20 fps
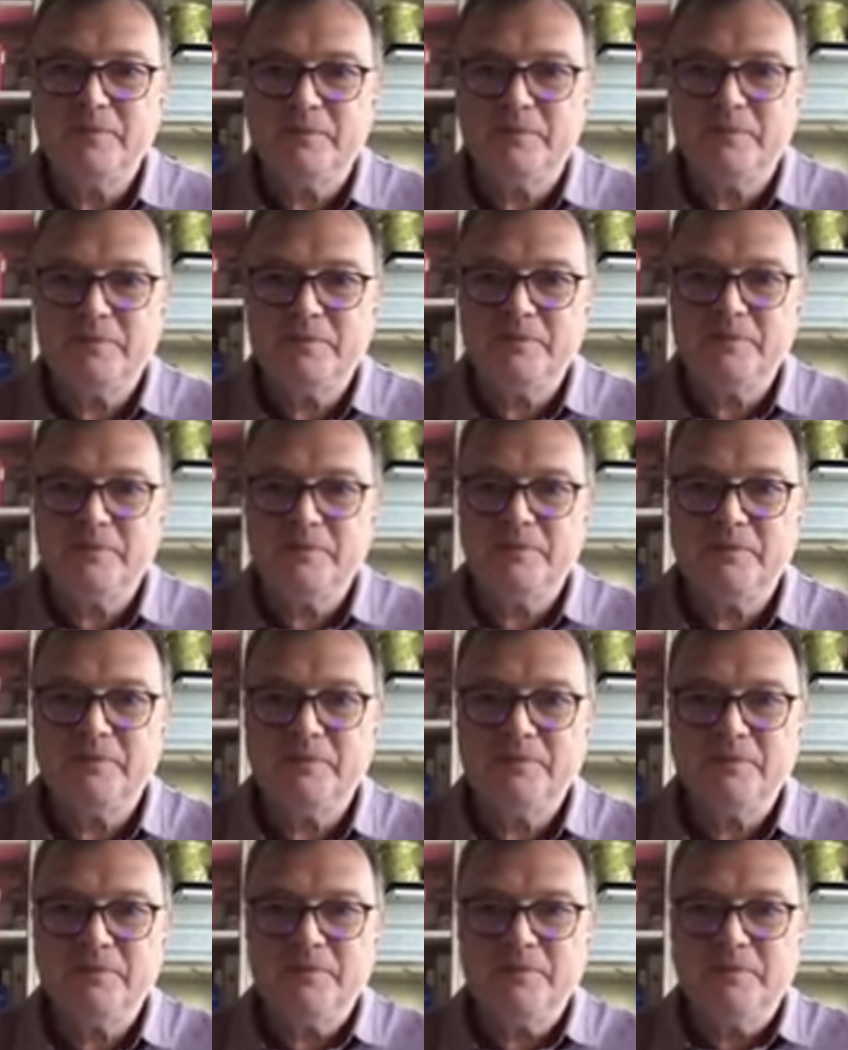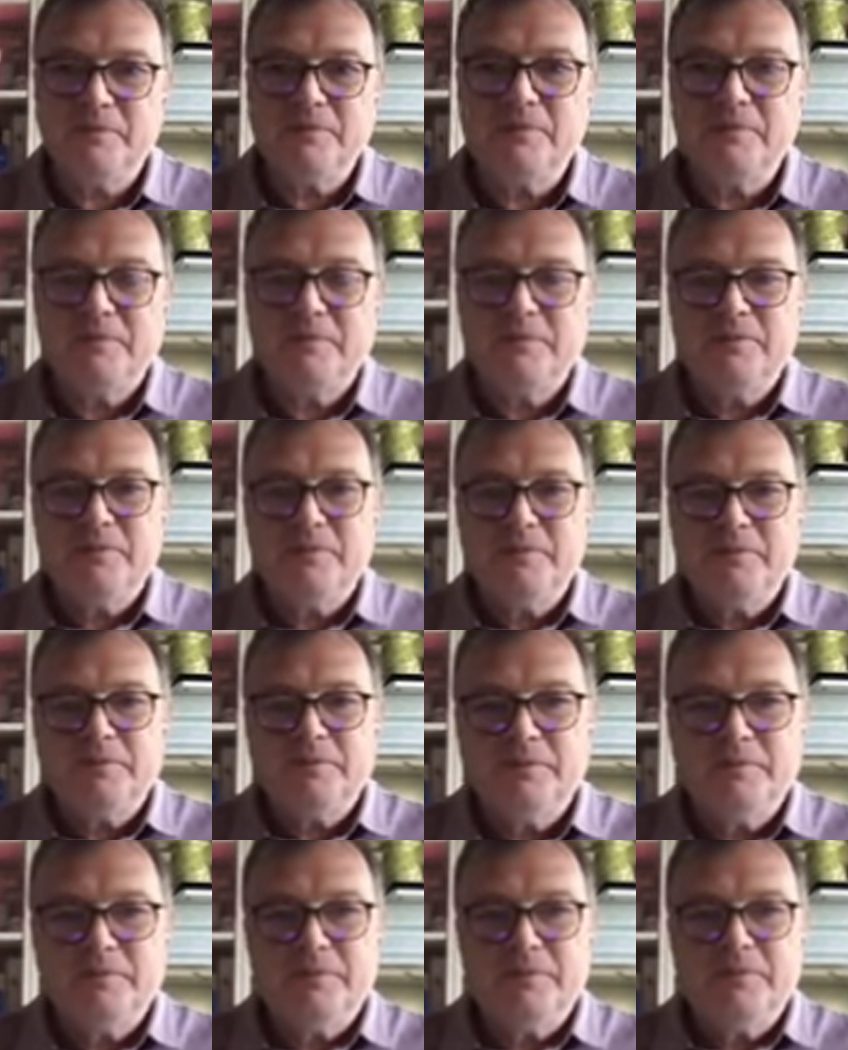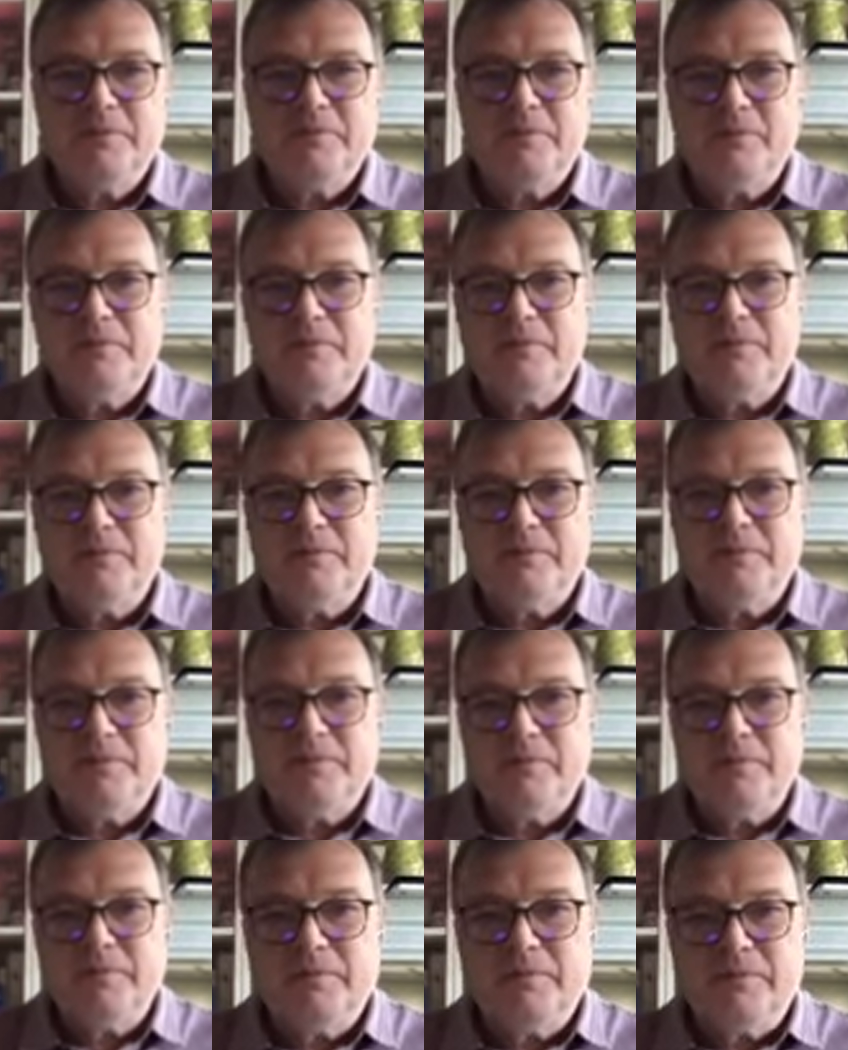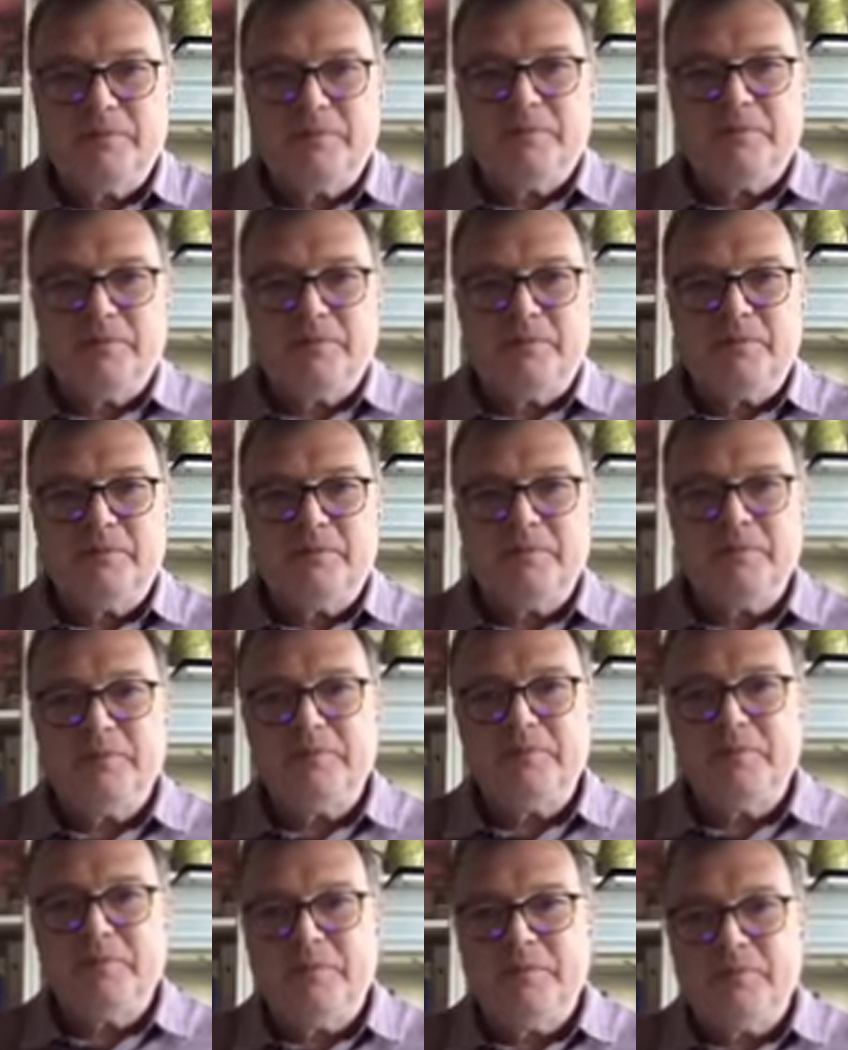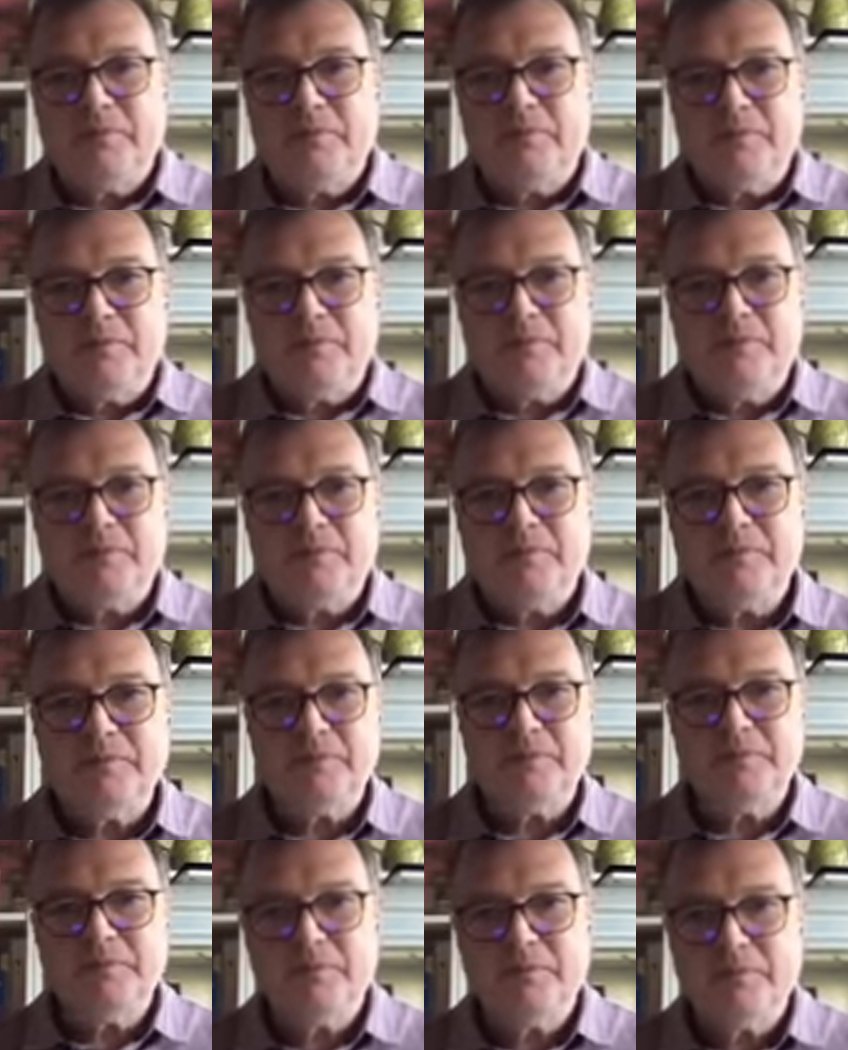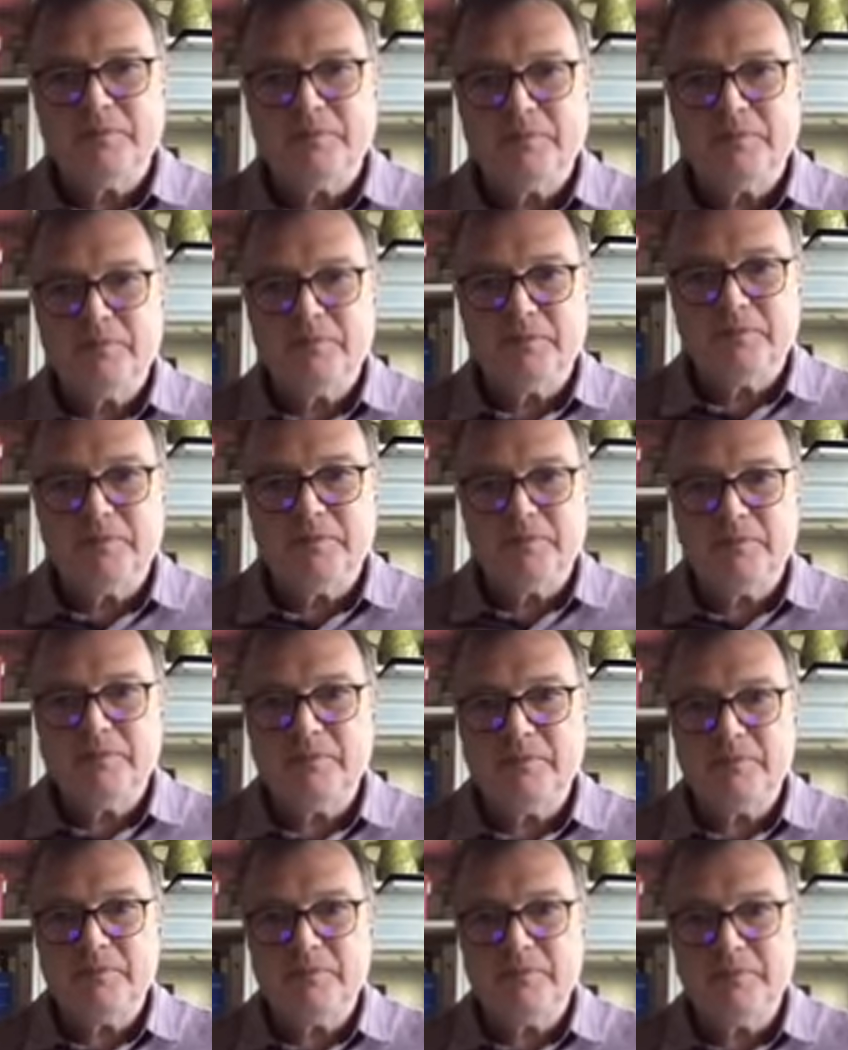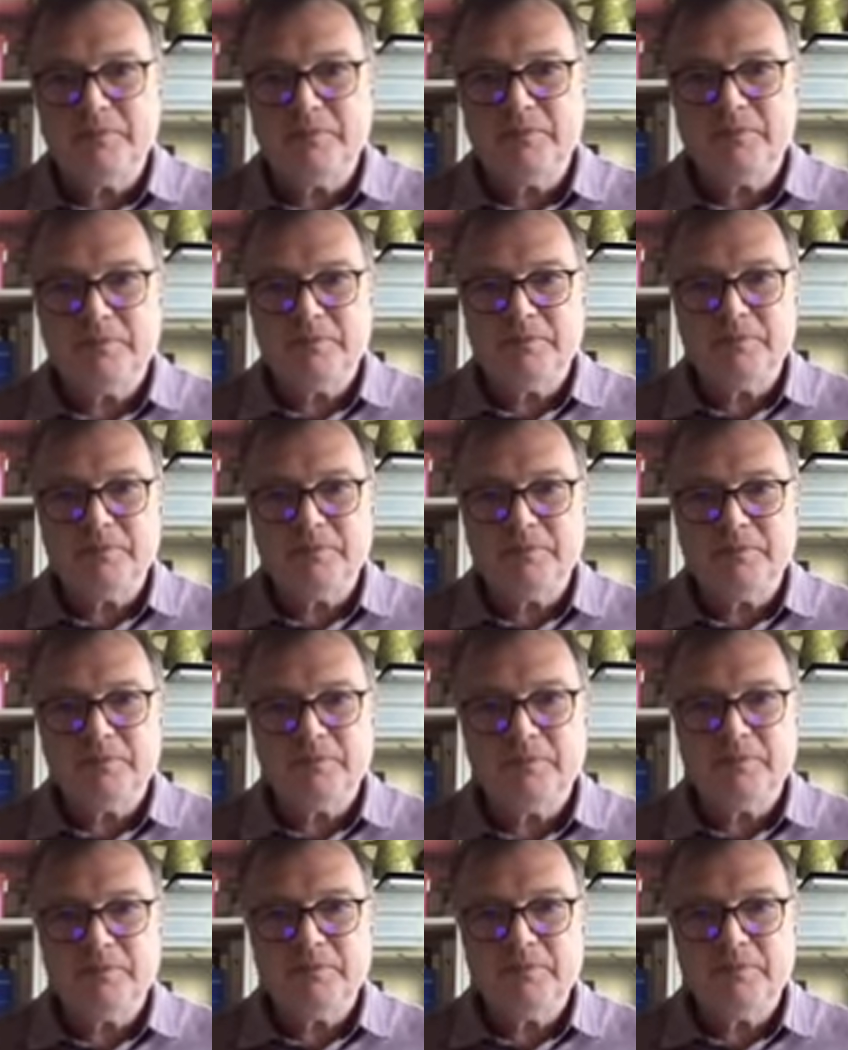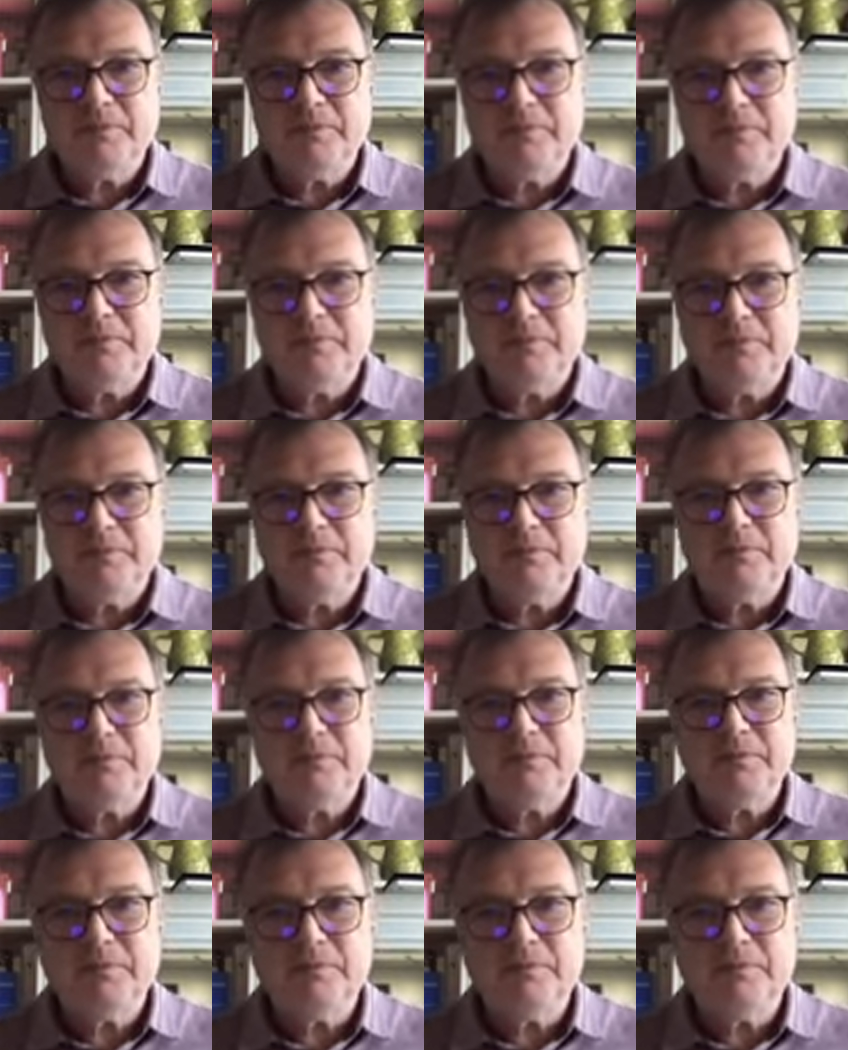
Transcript: This person isn't speaking.